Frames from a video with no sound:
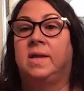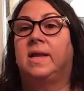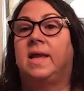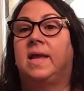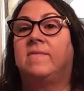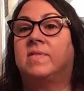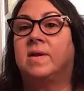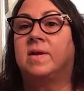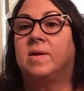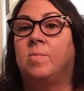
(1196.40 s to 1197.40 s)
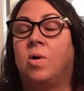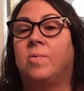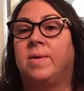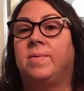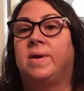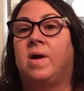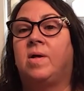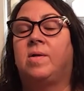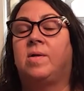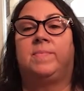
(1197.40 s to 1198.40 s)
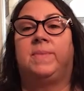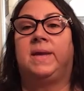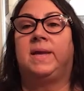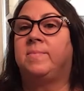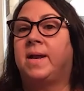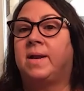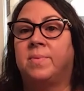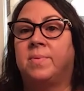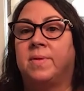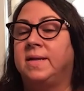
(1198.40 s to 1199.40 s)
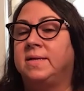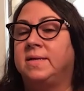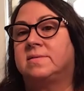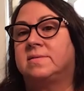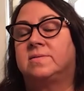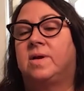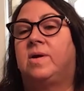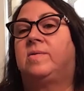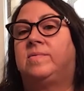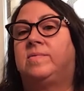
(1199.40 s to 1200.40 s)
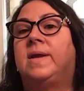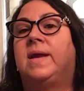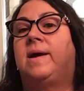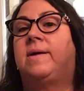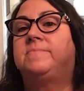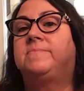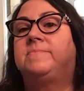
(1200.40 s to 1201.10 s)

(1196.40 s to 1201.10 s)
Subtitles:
gave a little more, we would all be in a better place. So yeah,